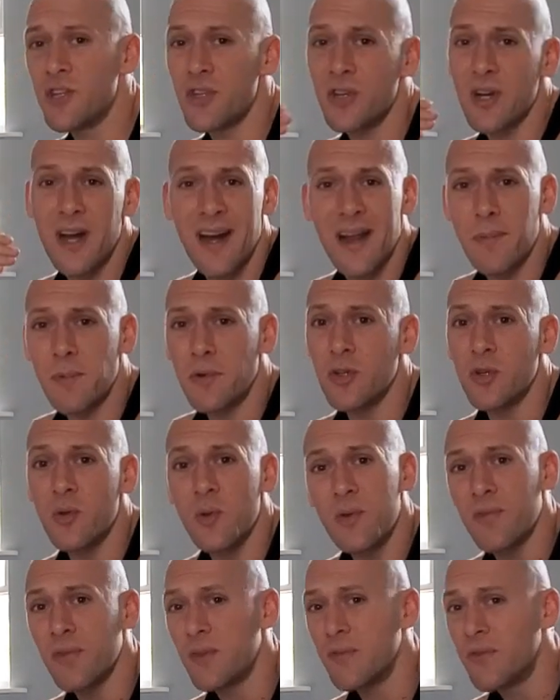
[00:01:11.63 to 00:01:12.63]
you're not able to do
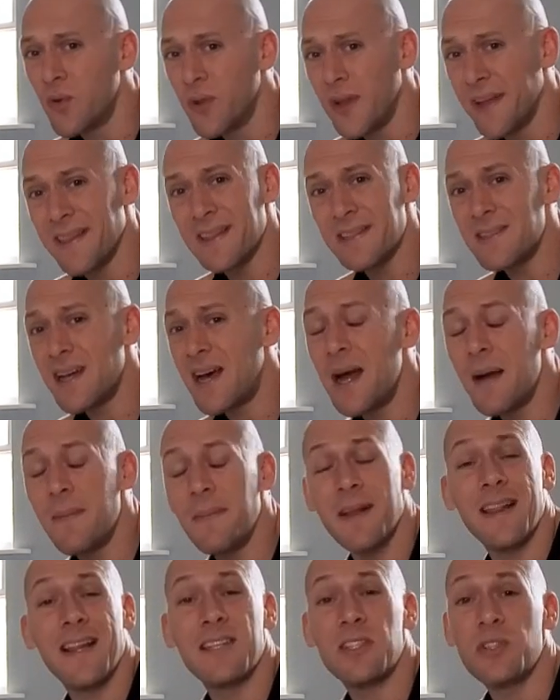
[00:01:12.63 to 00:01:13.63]
it for the full length of time,
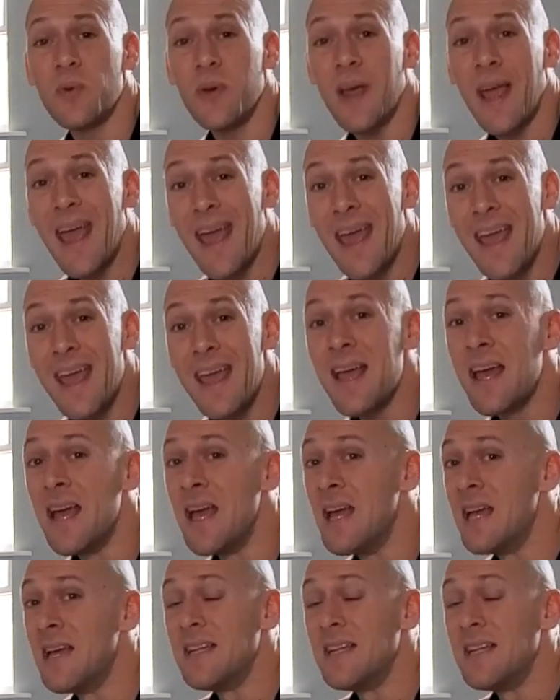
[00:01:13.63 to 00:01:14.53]
like that's okay.